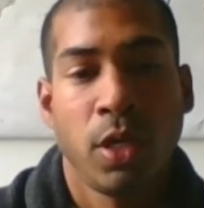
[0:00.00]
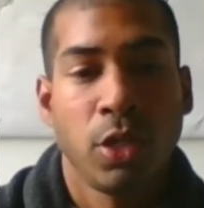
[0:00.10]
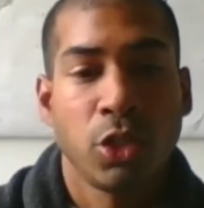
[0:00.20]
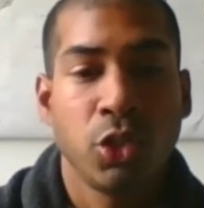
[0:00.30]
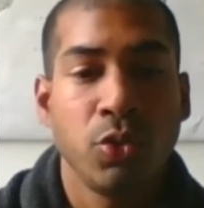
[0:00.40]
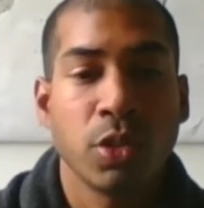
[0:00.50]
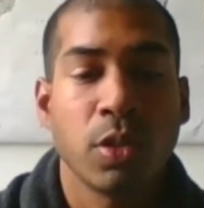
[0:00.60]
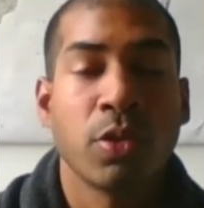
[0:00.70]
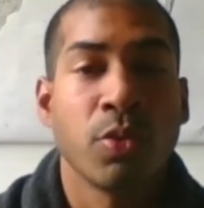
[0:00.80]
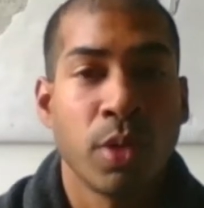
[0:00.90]
Choose
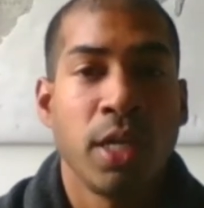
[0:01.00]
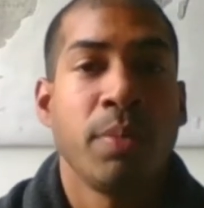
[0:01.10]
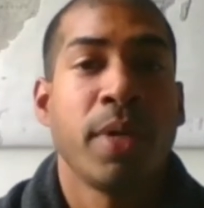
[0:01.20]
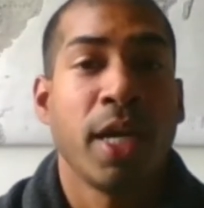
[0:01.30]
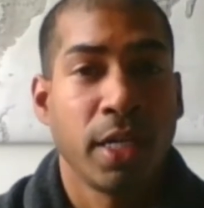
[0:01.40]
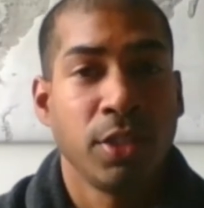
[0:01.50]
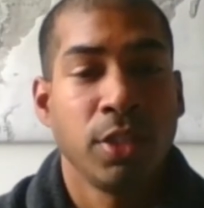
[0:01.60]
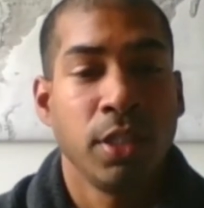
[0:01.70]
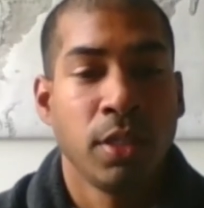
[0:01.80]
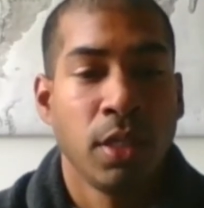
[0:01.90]
the right
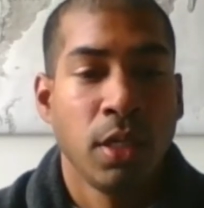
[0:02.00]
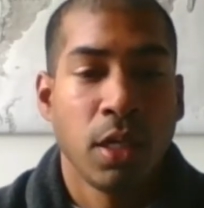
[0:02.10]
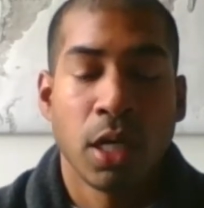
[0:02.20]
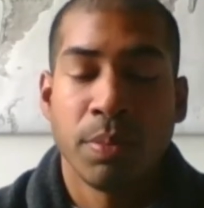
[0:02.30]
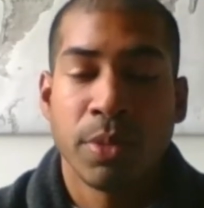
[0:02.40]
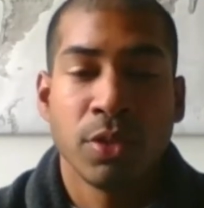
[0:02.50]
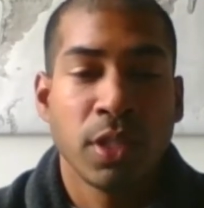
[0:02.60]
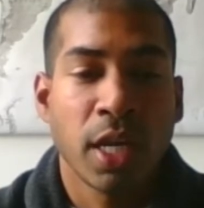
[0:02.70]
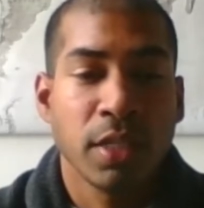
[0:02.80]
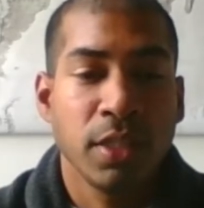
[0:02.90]
packaging. You'll
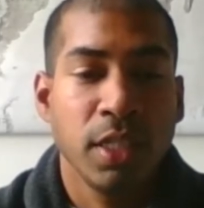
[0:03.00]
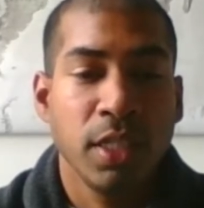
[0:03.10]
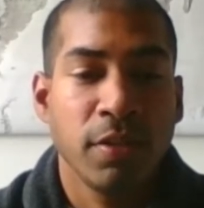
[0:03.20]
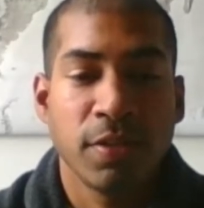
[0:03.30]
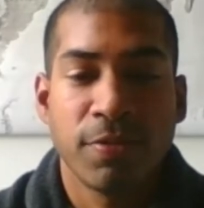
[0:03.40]
likely